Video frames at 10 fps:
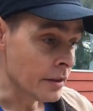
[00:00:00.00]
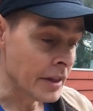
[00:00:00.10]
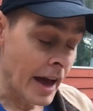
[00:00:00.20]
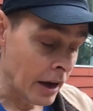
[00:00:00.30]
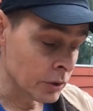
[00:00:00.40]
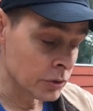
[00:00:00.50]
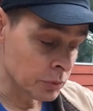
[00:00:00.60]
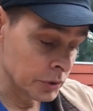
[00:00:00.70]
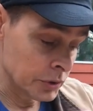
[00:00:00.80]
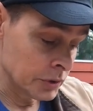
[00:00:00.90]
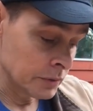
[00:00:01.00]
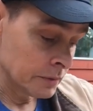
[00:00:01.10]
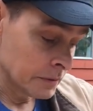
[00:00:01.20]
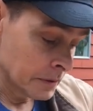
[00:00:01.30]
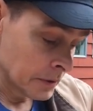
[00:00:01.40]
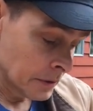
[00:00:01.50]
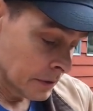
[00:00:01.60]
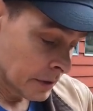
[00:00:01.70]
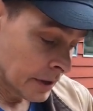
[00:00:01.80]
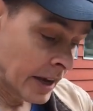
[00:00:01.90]
The house was
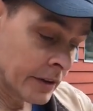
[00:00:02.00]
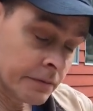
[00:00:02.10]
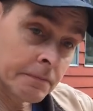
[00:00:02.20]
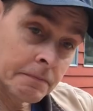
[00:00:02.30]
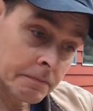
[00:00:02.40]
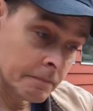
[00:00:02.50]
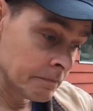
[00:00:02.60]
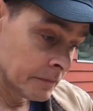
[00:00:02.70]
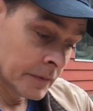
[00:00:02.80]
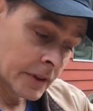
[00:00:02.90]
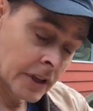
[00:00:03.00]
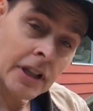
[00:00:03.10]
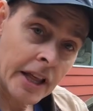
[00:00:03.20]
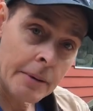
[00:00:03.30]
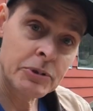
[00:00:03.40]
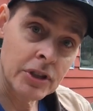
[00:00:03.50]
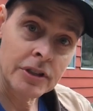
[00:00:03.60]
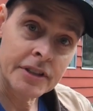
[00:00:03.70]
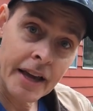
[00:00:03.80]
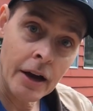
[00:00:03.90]
kind of
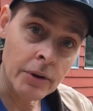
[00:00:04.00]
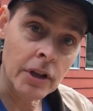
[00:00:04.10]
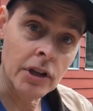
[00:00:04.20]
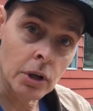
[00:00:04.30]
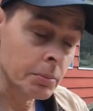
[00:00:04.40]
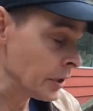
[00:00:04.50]
collapsing down a little